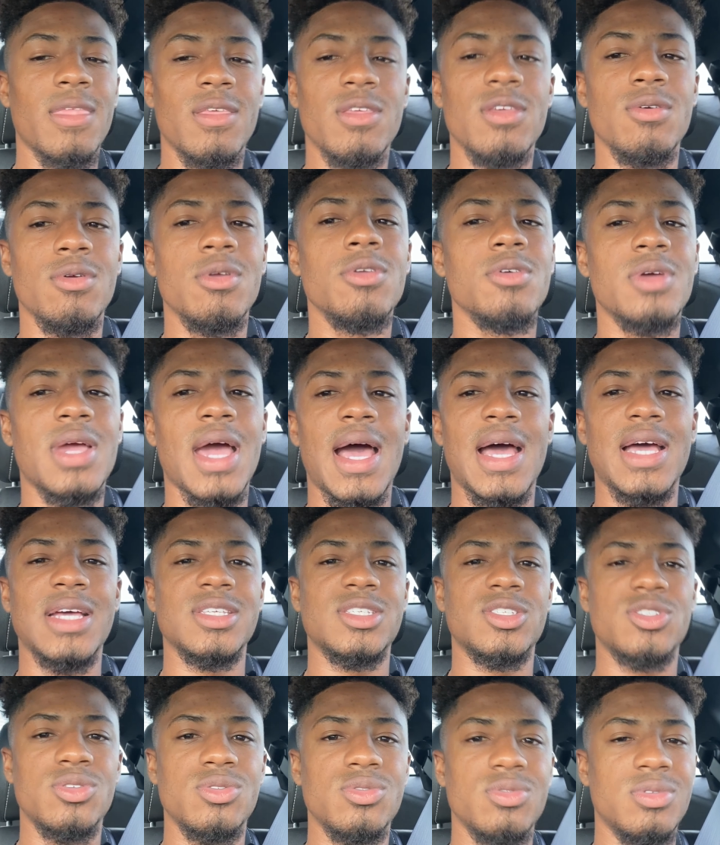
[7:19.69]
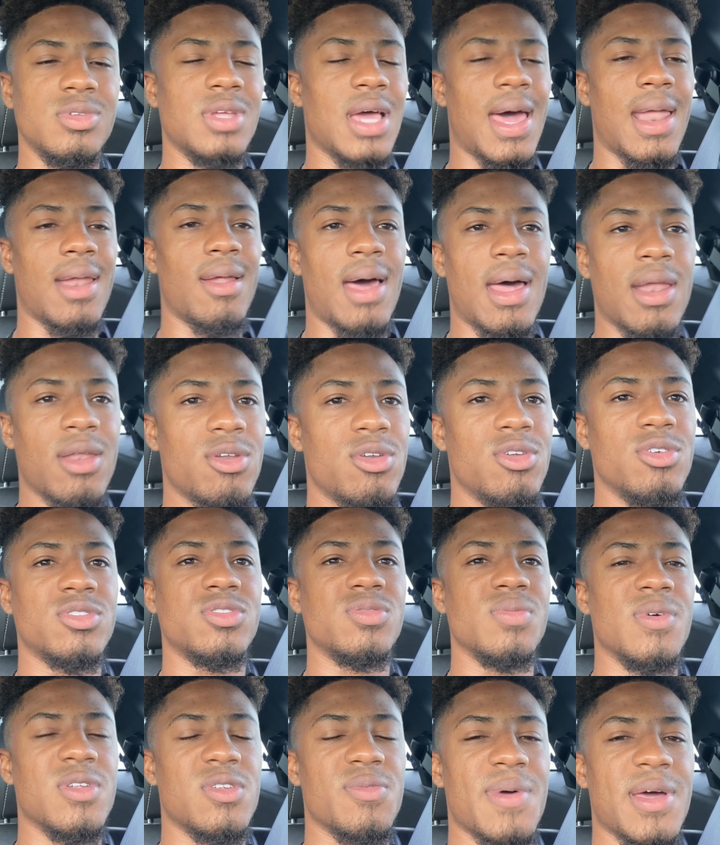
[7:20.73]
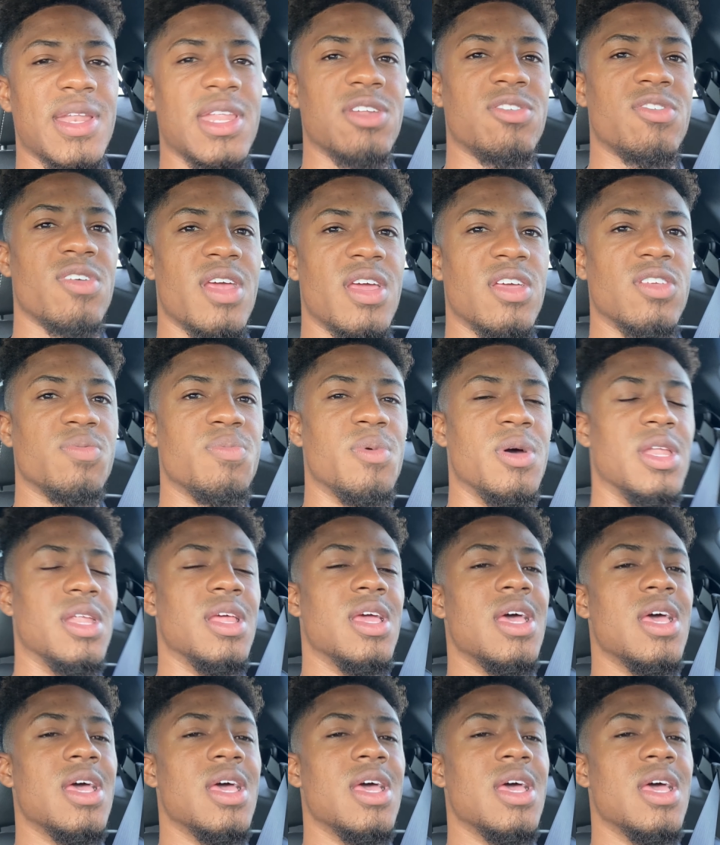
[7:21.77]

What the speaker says: You guys, I don't know too much about that trans, but